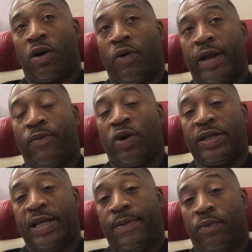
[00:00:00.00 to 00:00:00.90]
go in more
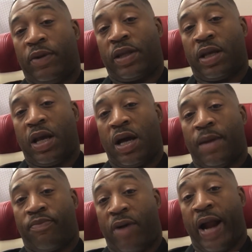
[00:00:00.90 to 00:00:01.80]
deep with
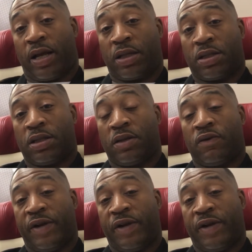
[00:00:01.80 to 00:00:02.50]
the product